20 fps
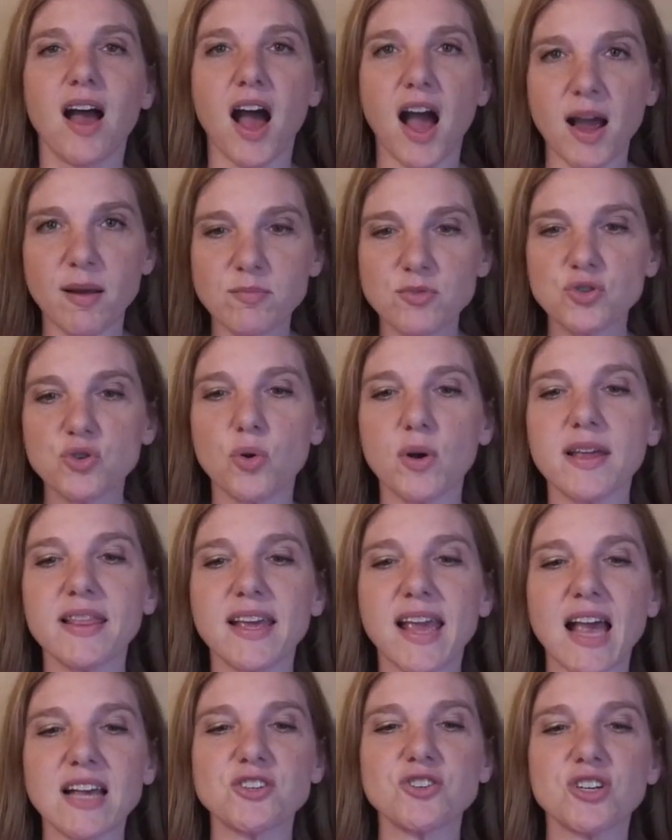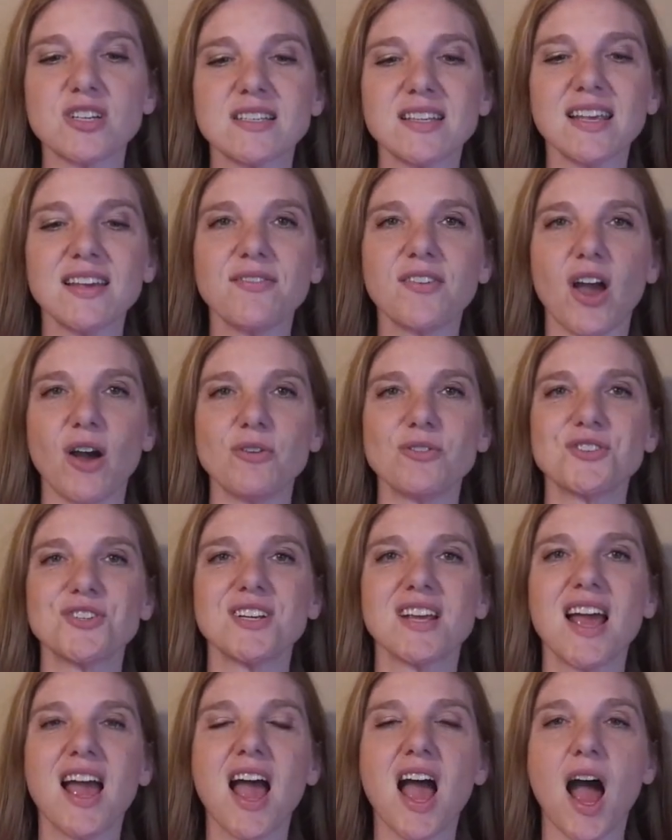I'm Joy, the gastric sleeve
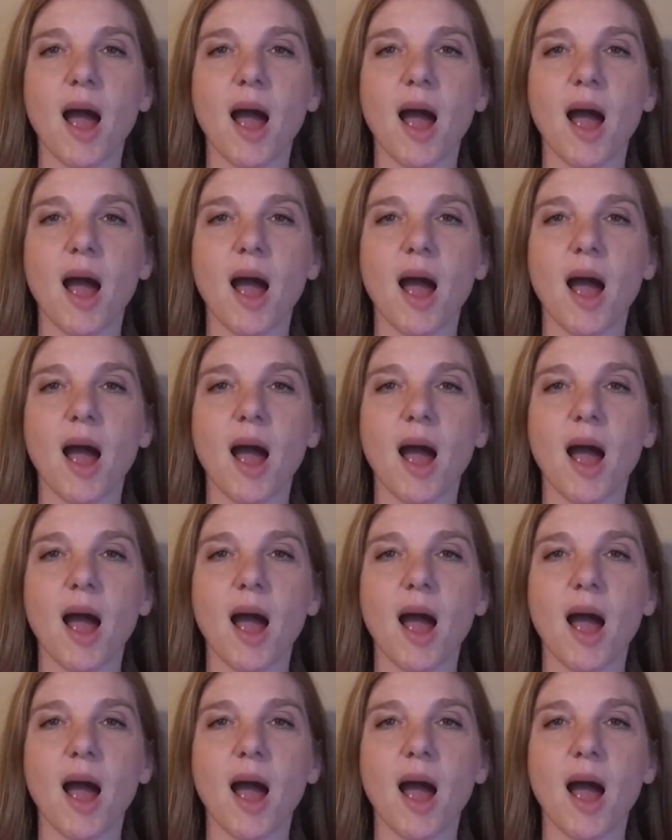coach.